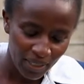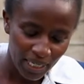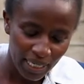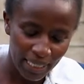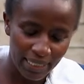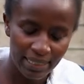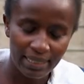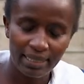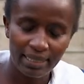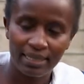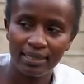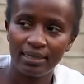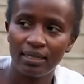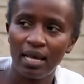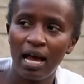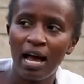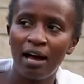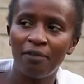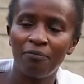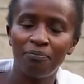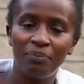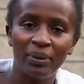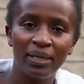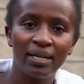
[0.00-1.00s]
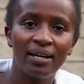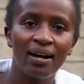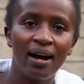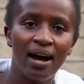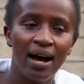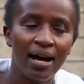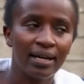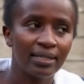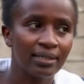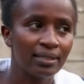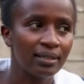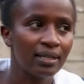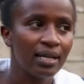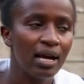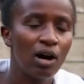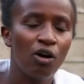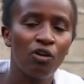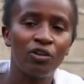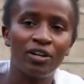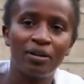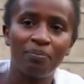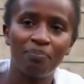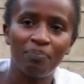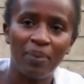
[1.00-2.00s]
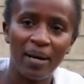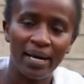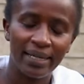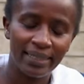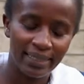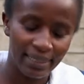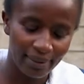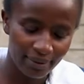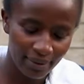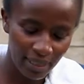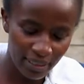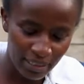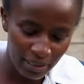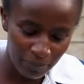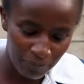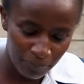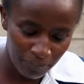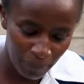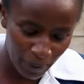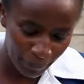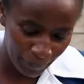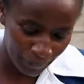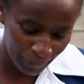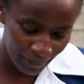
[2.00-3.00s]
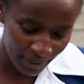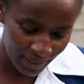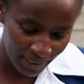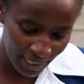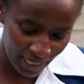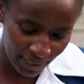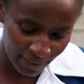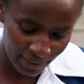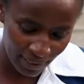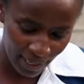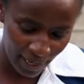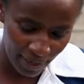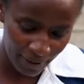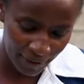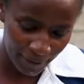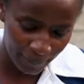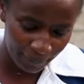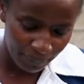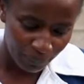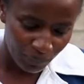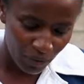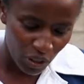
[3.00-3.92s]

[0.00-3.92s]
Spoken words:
it's a big hurt or a burden that a parent can carry.